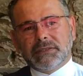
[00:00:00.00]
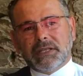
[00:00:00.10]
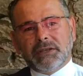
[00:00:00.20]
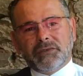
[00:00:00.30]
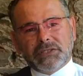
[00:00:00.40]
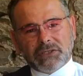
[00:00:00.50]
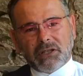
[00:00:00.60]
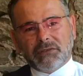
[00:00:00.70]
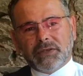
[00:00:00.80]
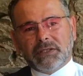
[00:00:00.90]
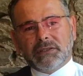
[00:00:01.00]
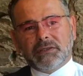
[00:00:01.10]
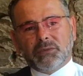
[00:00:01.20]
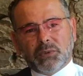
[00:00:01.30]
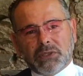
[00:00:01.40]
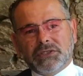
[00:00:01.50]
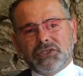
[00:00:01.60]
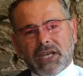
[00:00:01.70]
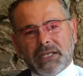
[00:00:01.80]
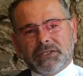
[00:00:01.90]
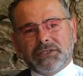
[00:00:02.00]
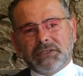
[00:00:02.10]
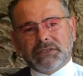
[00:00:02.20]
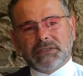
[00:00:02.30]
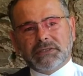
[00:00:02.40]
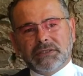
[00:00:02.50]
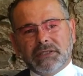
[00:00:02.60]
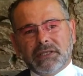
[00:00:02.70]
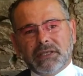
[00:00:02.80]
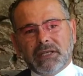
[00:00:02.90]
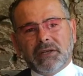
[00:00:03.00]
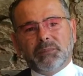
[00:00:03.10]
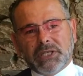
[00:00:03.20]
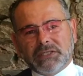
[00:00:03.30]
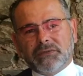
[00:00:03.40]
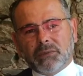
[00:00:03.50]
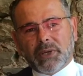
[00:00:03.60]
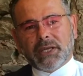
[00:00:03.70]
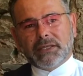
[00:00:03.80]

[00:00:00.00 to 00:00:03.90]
in resolving the world's challenges in a peaceful way.